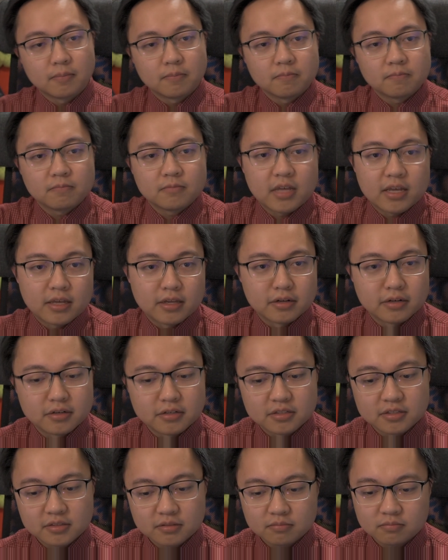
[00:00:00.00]

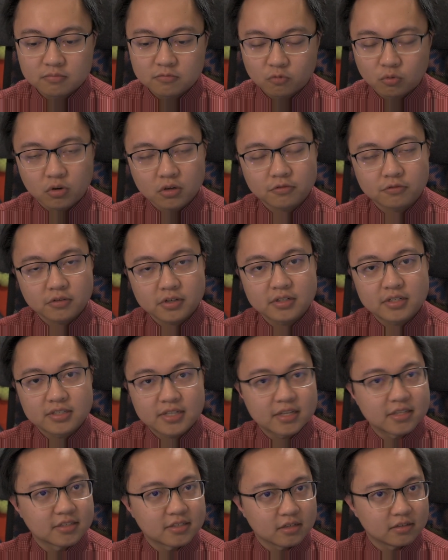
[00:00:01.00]
and Warfarin
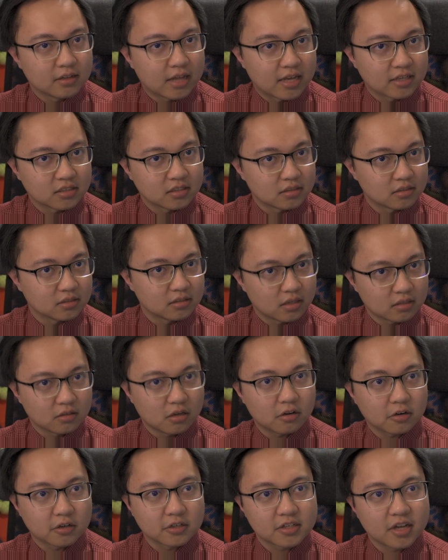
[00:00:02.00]
tends to last a
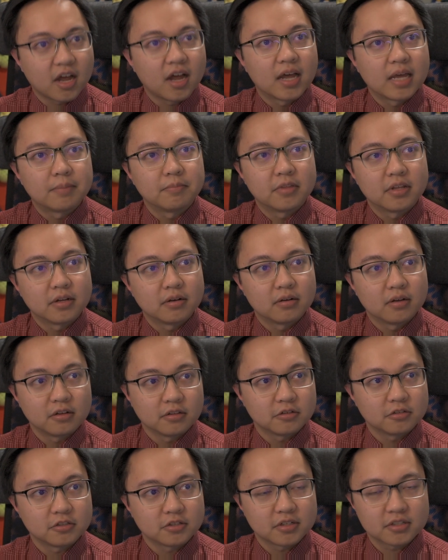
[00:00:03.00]
longer time than other
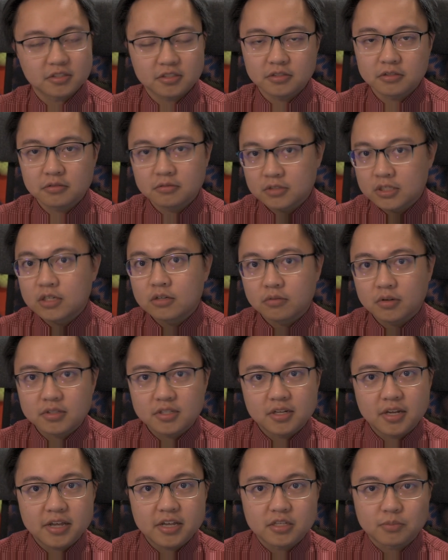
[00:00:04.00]
drugs, so once a
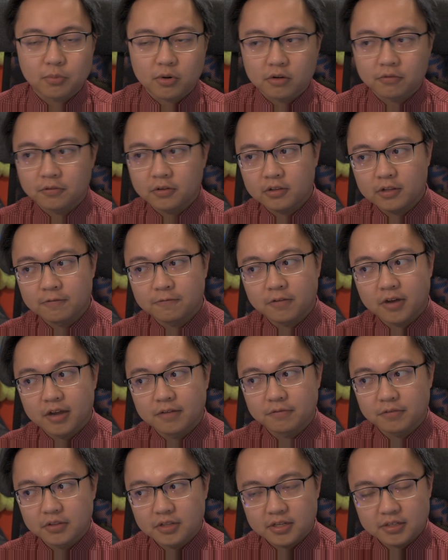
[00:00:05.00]
day is perfectly fine
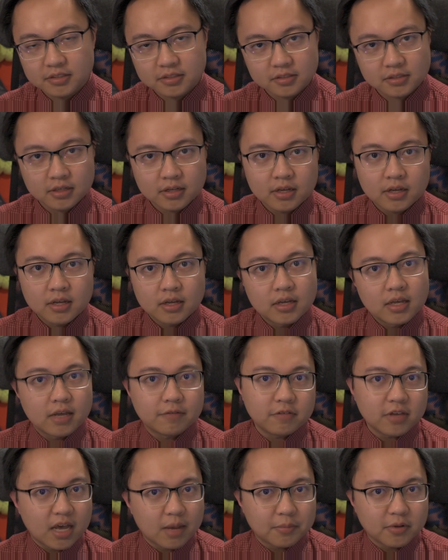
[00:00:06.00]
for this. If
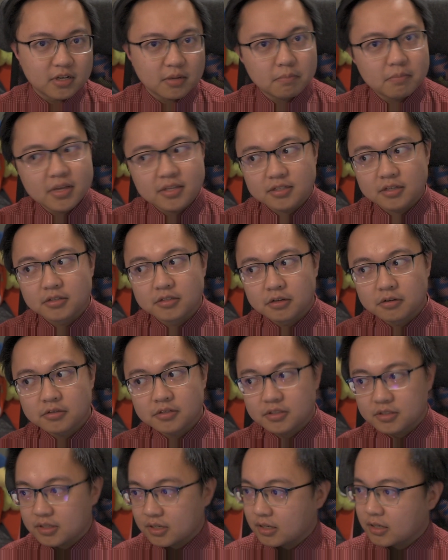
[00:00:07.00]
you happen to miss a
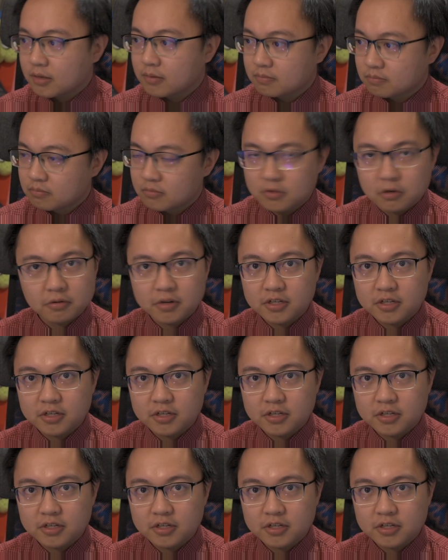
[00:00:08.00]
dose, no need to